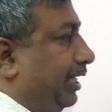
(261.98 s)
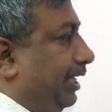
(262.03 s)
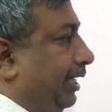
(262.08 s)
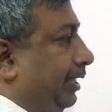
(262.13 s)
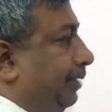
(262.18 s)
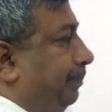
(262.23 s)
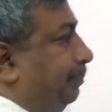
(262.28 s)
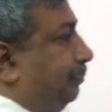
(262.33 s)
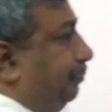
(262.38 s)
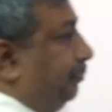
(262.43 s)

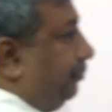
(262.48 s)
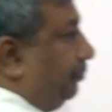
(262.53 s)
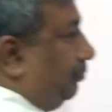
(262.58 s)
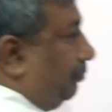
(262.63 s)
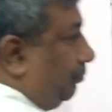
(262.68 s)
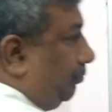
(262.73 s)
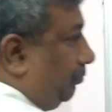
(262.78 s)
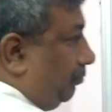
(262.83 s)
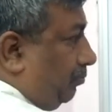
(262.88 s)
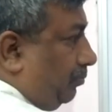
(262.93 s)
in
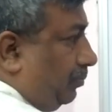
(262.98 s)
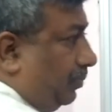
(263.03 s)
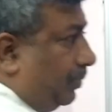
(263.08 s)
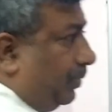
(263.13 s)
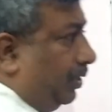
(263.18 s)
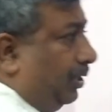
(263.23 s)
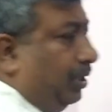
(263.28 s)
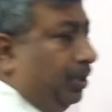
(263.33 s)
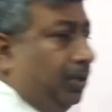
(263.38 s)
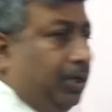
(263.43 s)

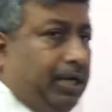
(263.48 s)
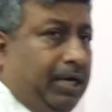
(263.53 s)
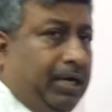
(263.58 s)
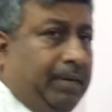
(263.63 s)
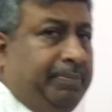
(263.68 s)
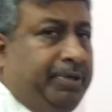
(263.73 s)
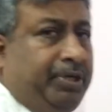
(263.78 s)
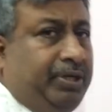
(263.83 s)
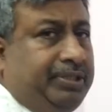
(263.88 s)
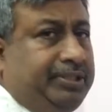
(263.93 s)

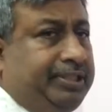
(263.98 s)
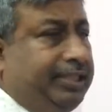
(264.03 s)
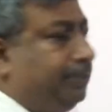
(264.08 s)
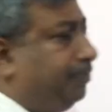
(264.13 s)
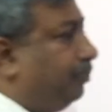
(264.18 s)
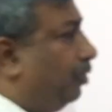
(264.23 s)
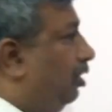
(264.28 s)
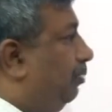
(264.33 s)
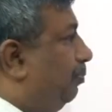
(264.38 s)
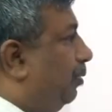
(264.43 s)
amino acid,
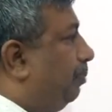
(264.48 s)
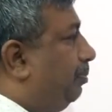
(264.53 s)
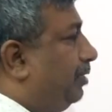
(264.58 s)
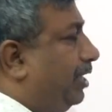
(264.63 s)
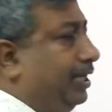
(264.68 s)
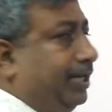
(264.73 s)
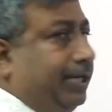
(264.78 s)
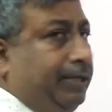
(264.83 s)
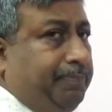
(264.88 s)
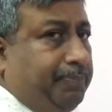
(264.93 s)

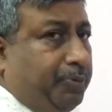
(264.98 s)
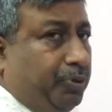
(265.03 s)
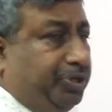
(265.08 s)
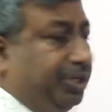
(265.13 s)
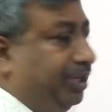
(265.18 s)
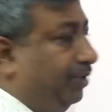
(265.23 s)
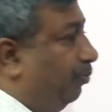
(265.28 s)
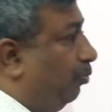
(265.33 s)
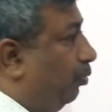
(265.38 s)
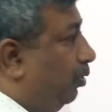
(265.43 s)
polypeptide and
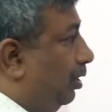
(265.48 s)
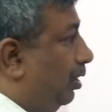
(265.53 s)
protein.